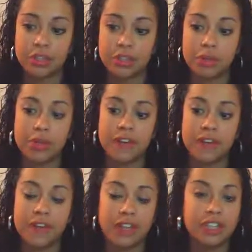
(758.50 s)
the beauty
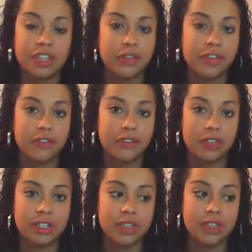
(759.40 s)
of finally doing it for
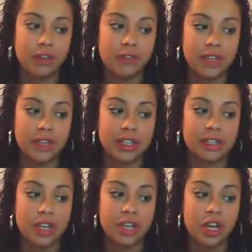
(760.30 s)
yourself,
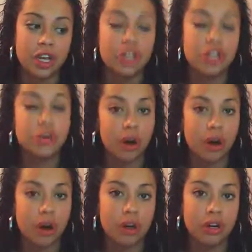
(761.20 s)
is you
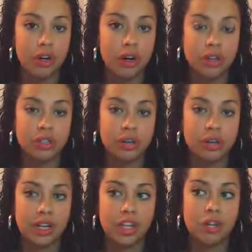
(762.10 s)
are your hardest
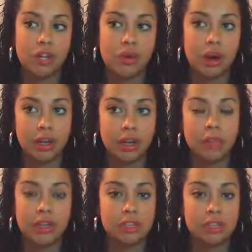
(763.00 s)
critic. You are going
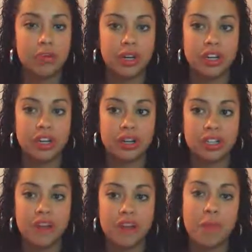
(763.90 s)
to be disappointed in
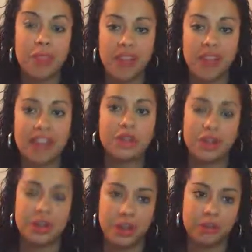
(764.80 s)
yourself, but that's
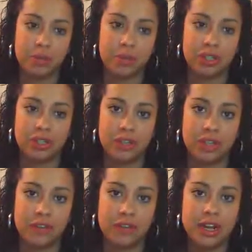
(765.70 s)
why you have to push
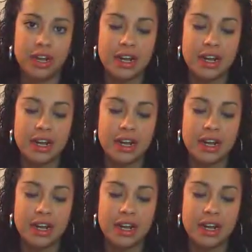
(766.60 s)
yourself.